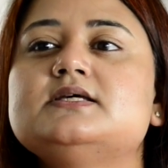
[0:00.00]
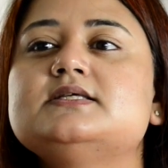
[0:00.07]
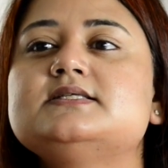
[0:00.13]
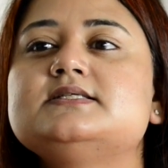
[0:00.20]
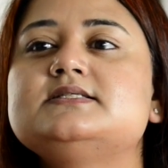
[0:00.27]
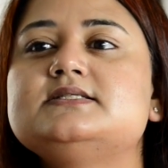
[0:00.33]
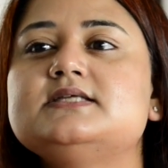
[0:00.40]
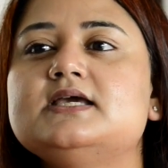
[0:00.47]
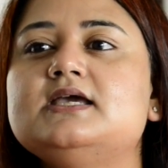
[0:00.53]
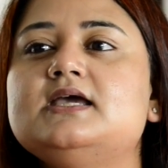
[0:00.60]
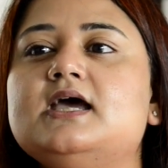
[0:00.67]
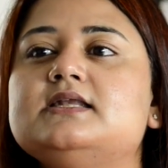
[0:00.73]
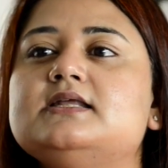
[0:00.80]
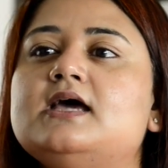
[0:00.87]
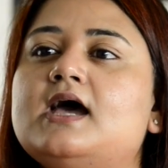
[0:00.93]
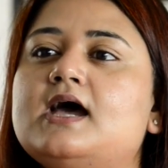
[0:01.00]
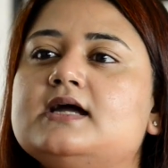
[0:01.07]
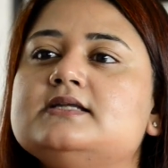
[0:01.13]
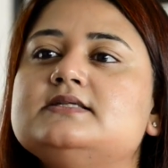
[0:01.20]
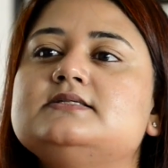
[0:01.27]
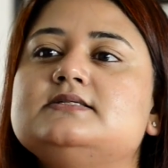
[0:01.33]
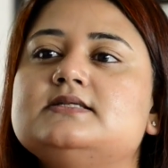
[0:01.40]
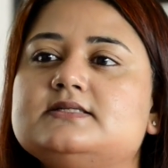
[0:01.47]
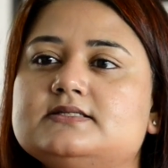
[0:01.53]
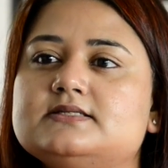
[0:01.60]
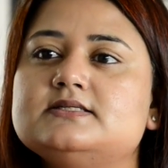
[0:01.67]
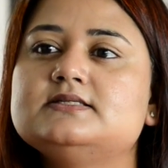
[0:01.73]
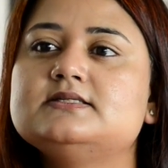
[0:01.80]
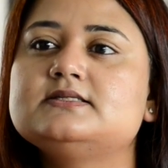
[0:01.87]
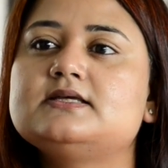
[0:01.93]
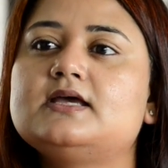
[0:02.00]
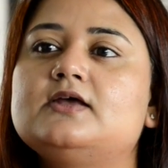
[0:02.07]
stay at a hand's distance